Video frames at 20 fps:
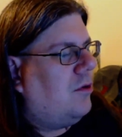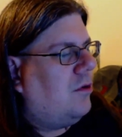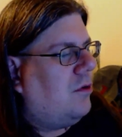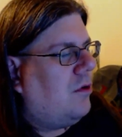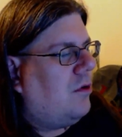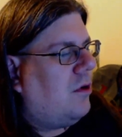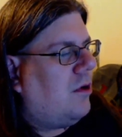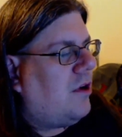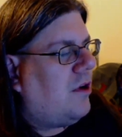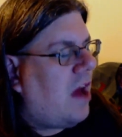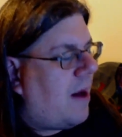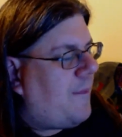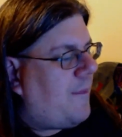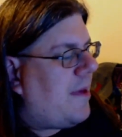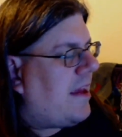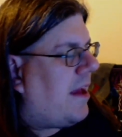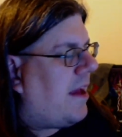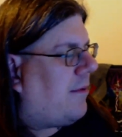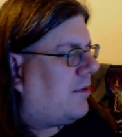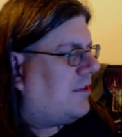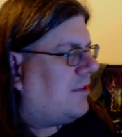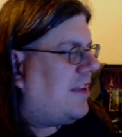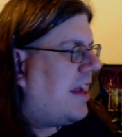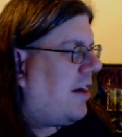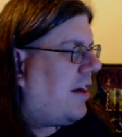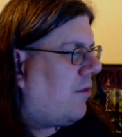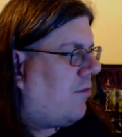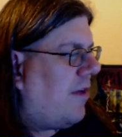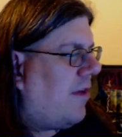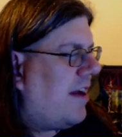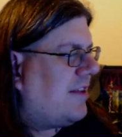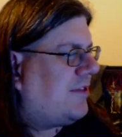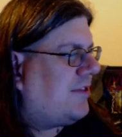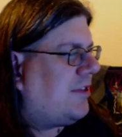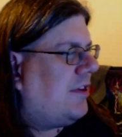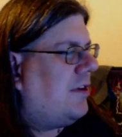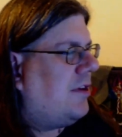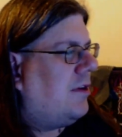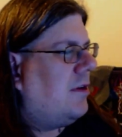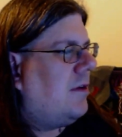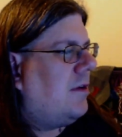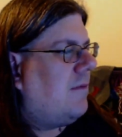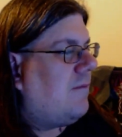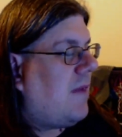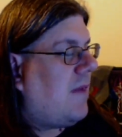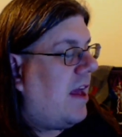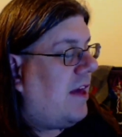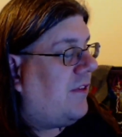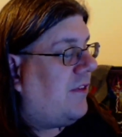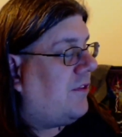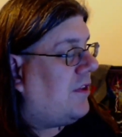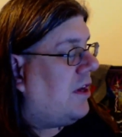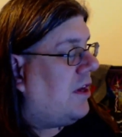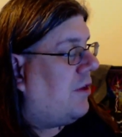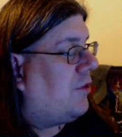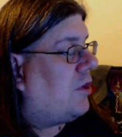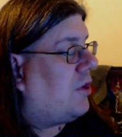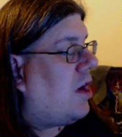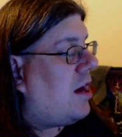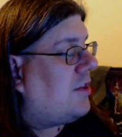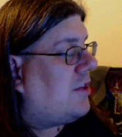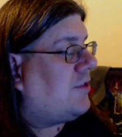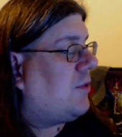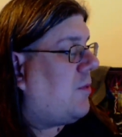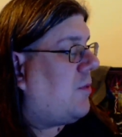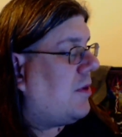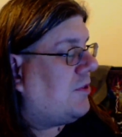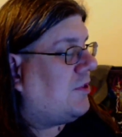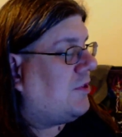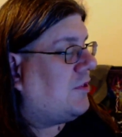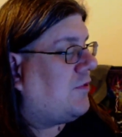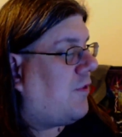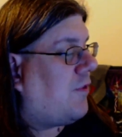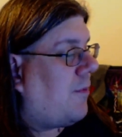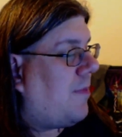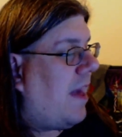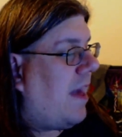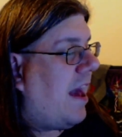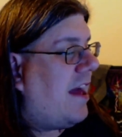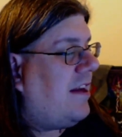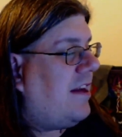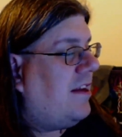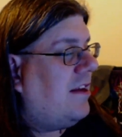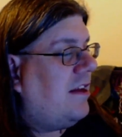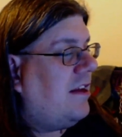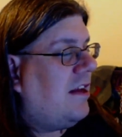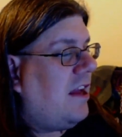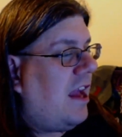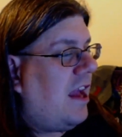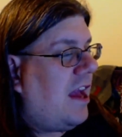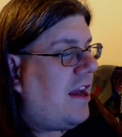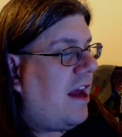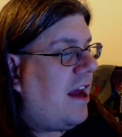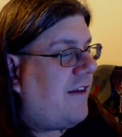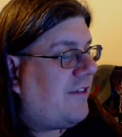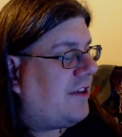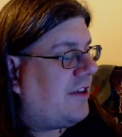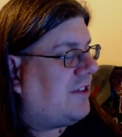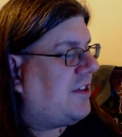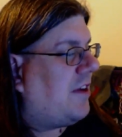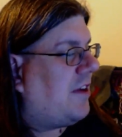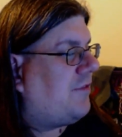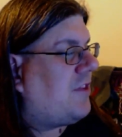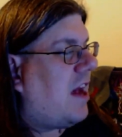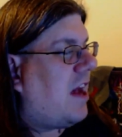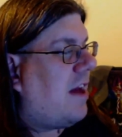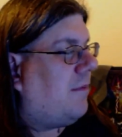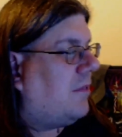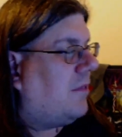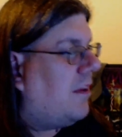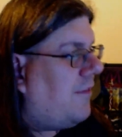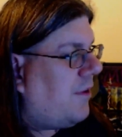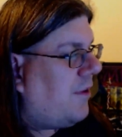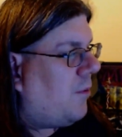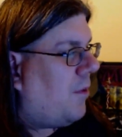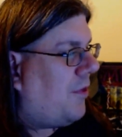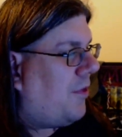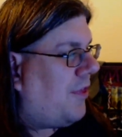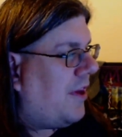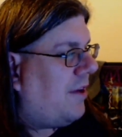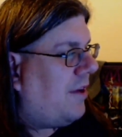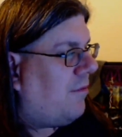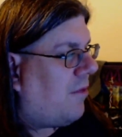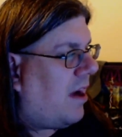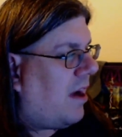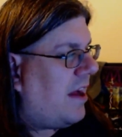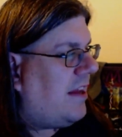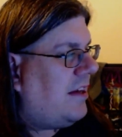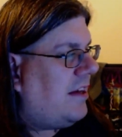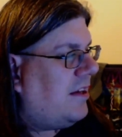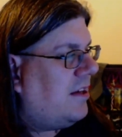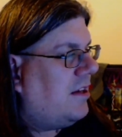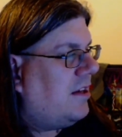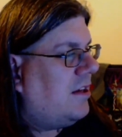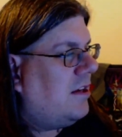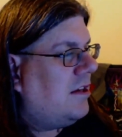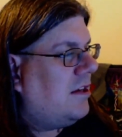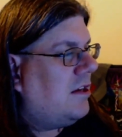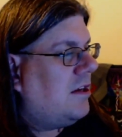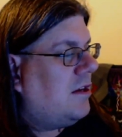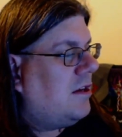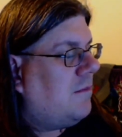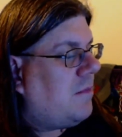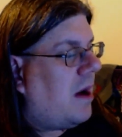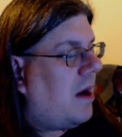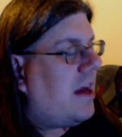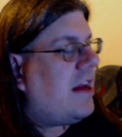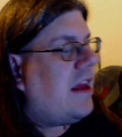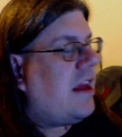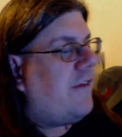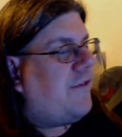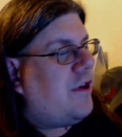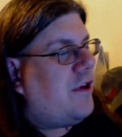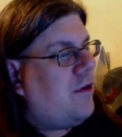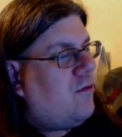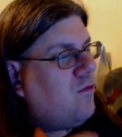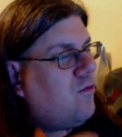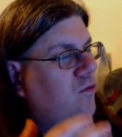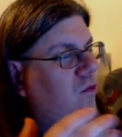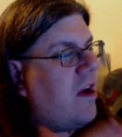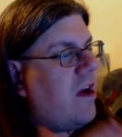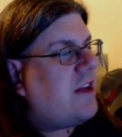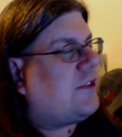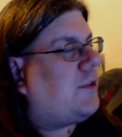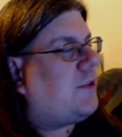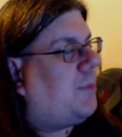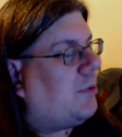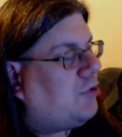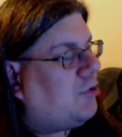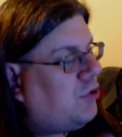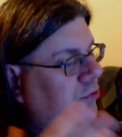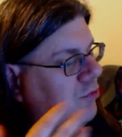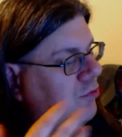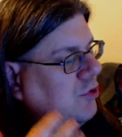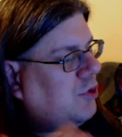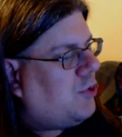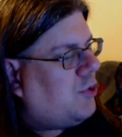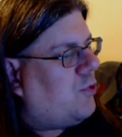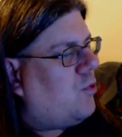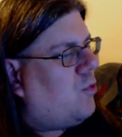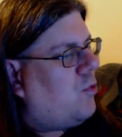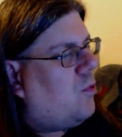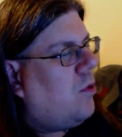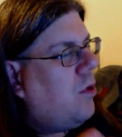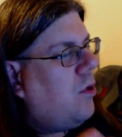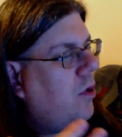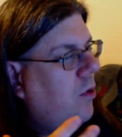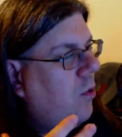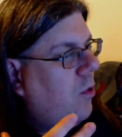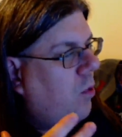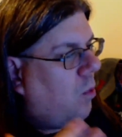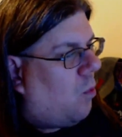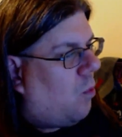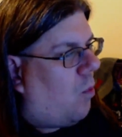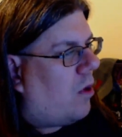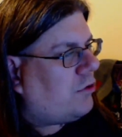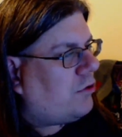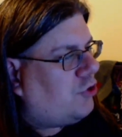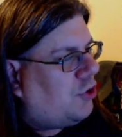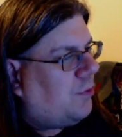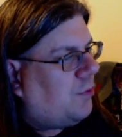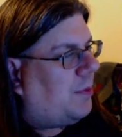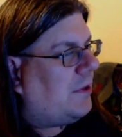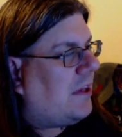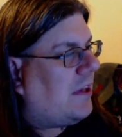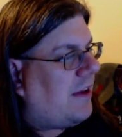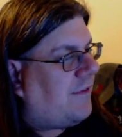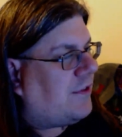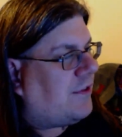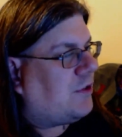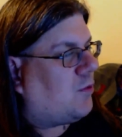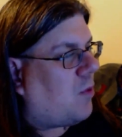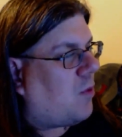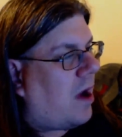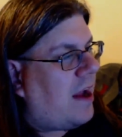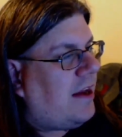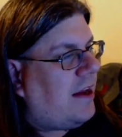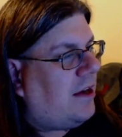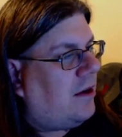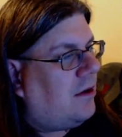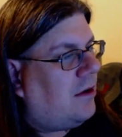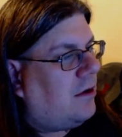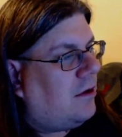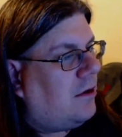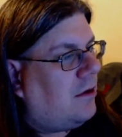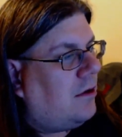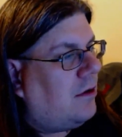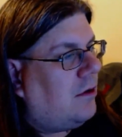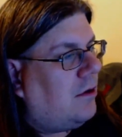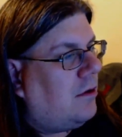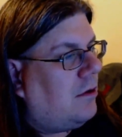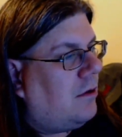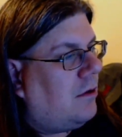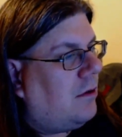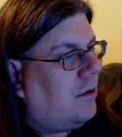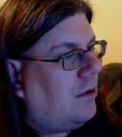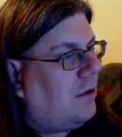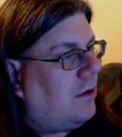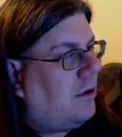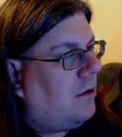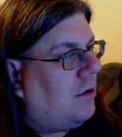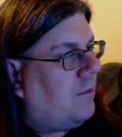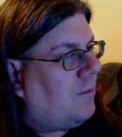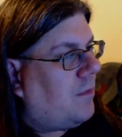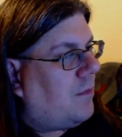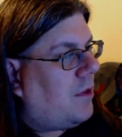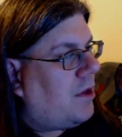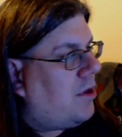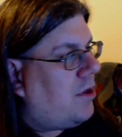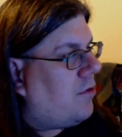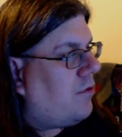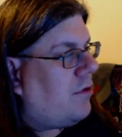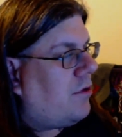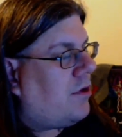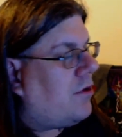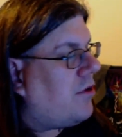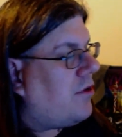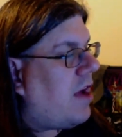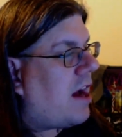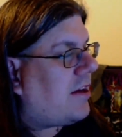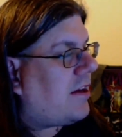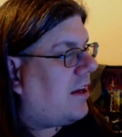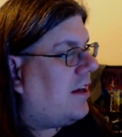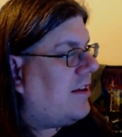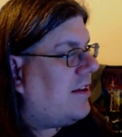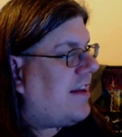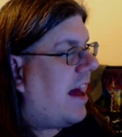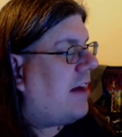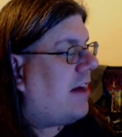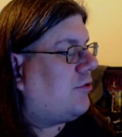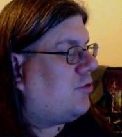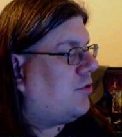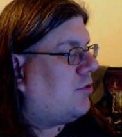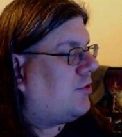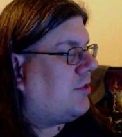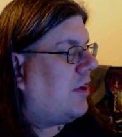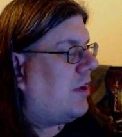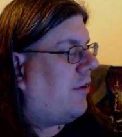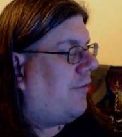not being able to take a risk and, the consequences from that and having a tough time living with it, right? But if you risk, but you do what you believe is right, you're not going to doubt yourself in